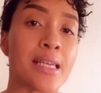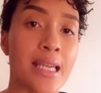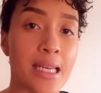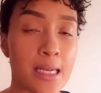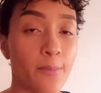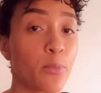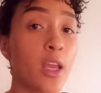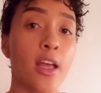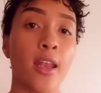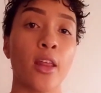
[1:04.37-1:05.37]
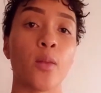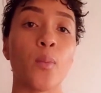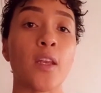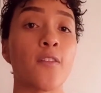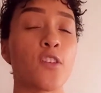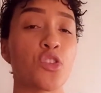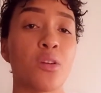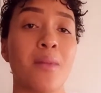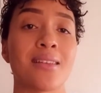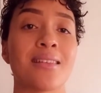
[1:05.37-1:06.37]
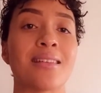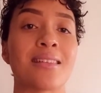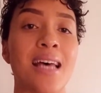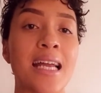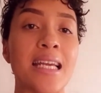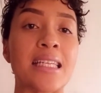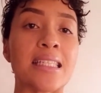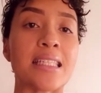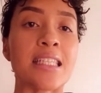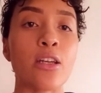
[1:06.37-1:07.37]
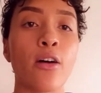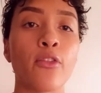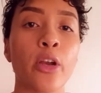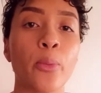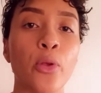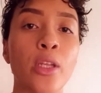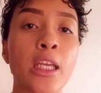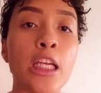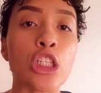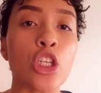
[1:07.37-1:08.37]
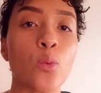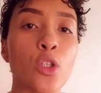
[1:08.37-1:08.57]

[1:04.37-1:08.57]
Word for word: again. Now, the beneficiary must then sign a deed of repudiation,